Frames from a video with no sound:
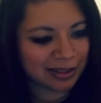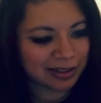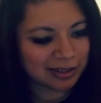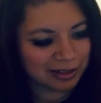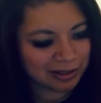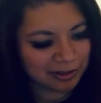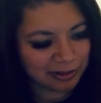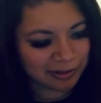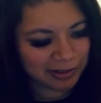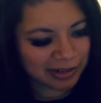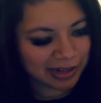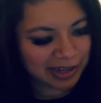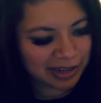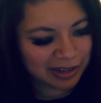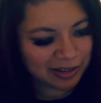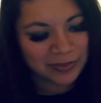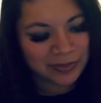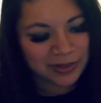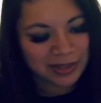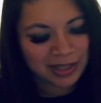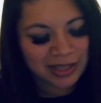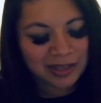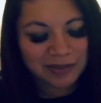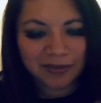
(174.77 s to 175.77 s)
your
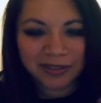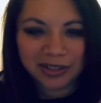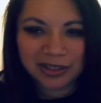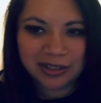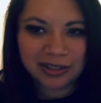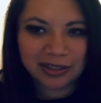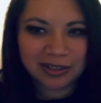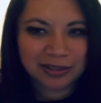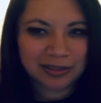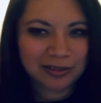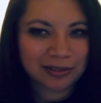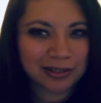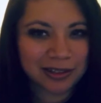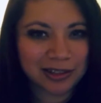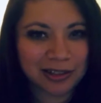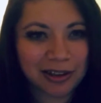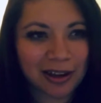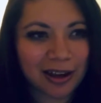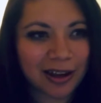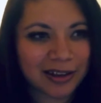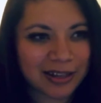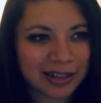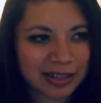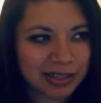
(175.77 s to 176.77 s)
nails, even
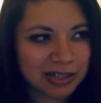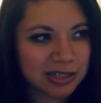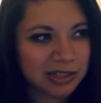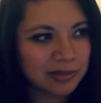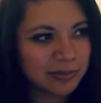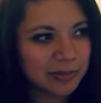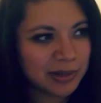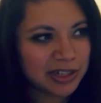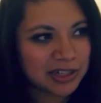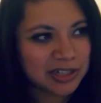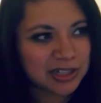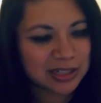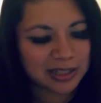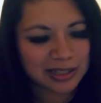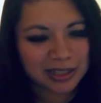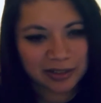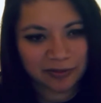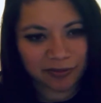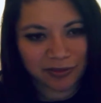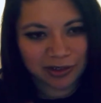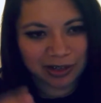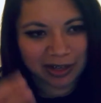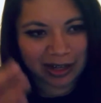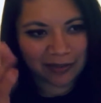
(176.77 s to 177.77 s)
yawning too much, like
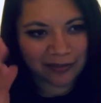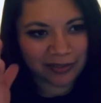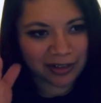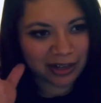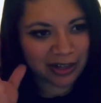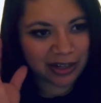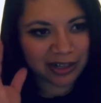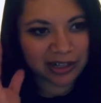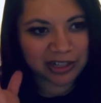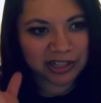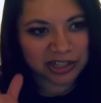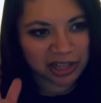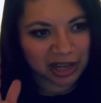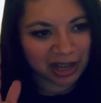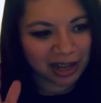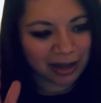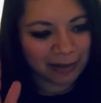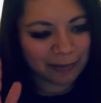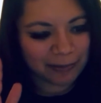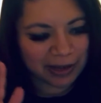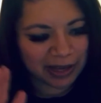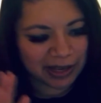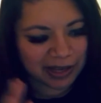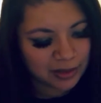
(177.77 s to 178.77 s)
if you're having any jaw
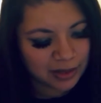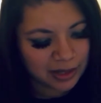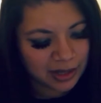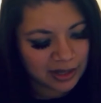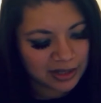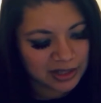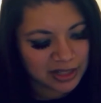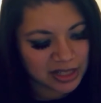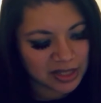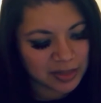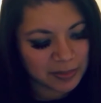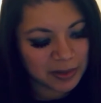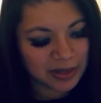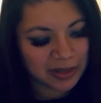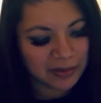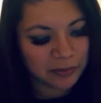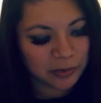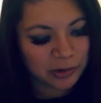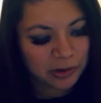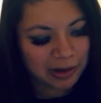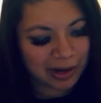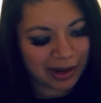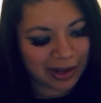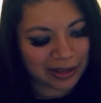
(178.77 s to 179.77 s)
pain, and just being
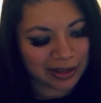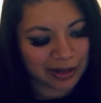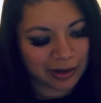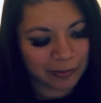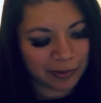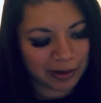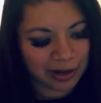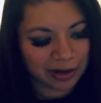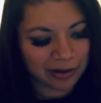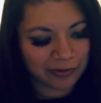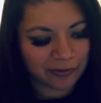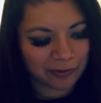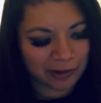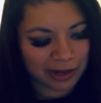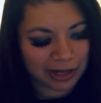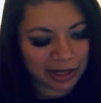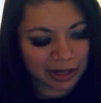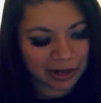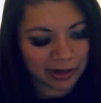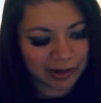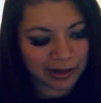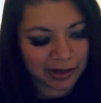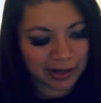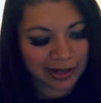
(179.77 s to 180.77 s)
more highly aware of what
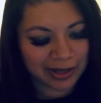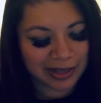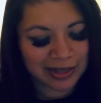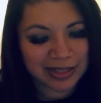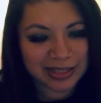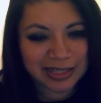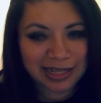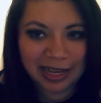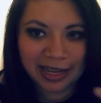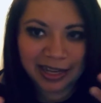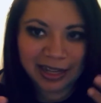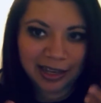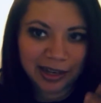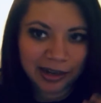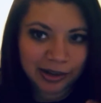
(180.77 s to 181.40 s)
you're intaking in